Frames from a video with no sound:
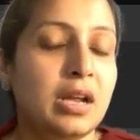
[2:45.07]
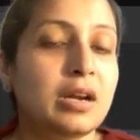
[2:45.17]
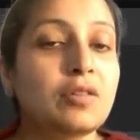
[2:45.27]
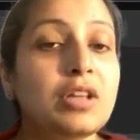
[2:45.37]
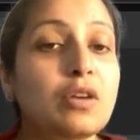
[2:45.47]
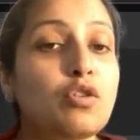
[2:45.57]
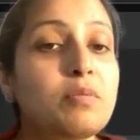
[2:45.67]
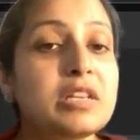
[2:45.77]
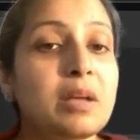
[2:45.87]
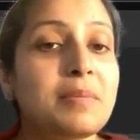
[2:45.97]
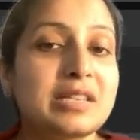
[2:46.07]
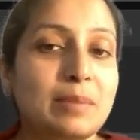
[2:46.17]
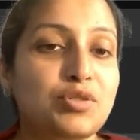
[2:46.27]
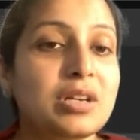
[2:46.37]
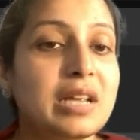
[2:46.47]
Now, there could be some
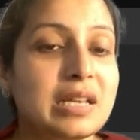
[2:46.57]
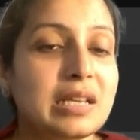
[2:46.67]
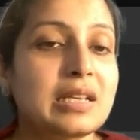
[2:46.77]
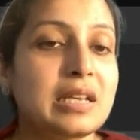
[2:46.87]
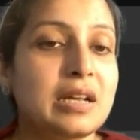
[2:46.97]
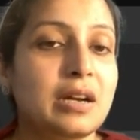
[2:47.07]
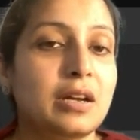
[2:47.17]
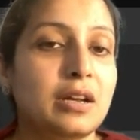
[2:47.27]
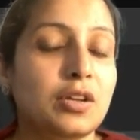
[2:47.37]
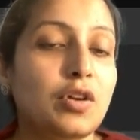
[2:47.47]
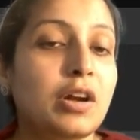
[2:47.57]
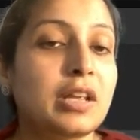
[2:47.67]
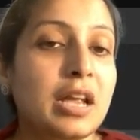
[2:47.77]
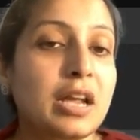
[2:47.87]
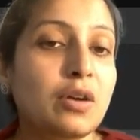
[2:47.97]
exception cases here. Your
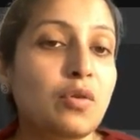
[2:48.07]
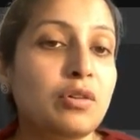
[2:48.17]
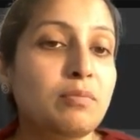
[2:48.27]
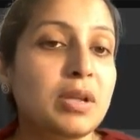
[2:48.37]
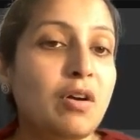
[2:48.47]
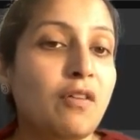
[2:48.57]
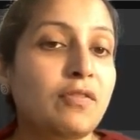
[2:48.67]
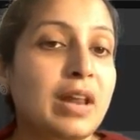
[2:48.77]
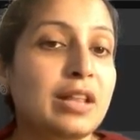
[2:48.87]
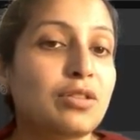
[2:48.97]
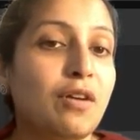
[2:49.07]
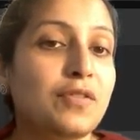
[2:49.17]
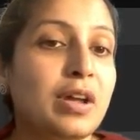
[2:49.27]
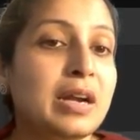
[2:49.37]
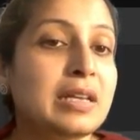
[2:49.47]
k could be of length of
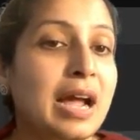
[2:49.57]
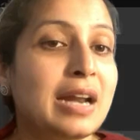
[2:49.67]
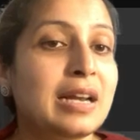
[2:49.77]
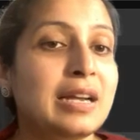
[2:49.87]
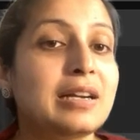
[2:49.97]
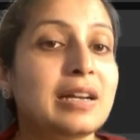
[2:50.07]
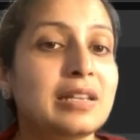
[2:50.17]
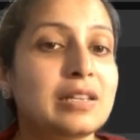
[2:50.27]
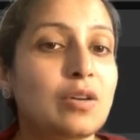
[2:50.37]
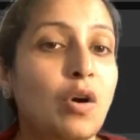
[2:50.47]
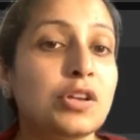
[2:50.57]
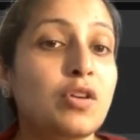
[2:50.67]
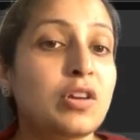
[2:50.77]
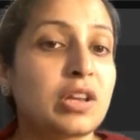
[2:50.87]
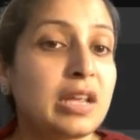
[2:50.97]
your entire linked list, or
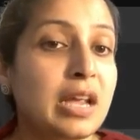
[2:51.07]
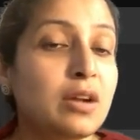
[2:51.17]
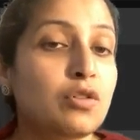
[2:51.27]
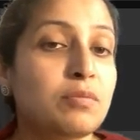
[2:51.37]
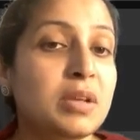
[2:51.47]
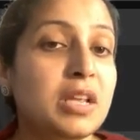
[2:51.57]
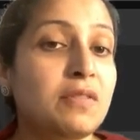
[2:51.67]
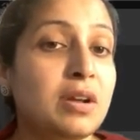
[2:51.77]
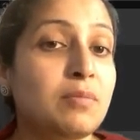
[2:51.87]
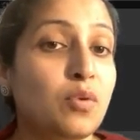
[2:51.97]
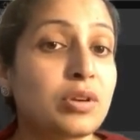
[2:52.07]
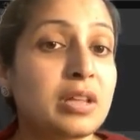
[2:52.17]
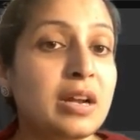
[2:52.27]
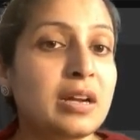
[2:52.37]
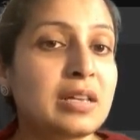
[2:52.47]
your k could be even more
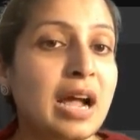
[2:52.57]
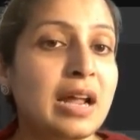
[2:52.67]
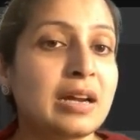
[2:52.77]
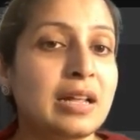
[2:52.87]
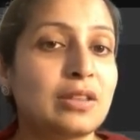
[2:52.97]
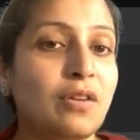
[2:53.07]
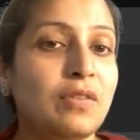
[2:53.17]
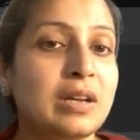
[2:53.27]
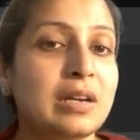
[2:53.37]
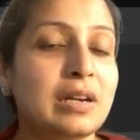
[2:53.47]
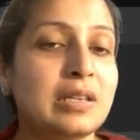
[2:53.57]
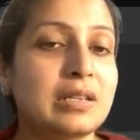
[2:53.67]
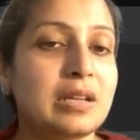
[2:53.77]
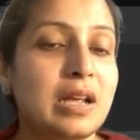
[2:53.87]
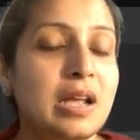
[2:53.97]
than entire length of linked
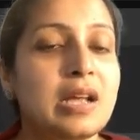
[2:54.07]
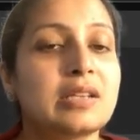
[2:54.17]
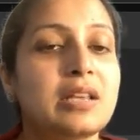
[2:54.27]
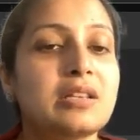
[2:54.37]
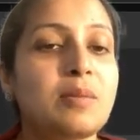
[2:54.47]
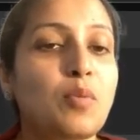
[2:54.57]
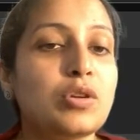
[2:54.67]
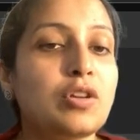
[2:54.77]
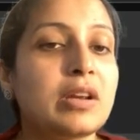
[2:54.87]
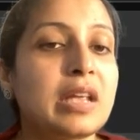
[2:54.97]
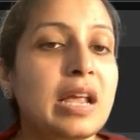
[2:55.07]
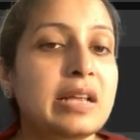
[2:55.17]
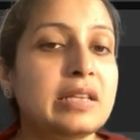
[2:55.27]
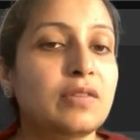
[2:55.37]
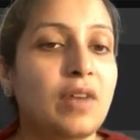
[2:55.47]
list. Say suppose your k
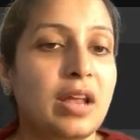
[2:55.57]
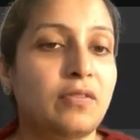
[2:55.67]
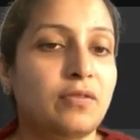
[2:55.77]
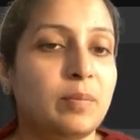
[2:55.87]
is 5.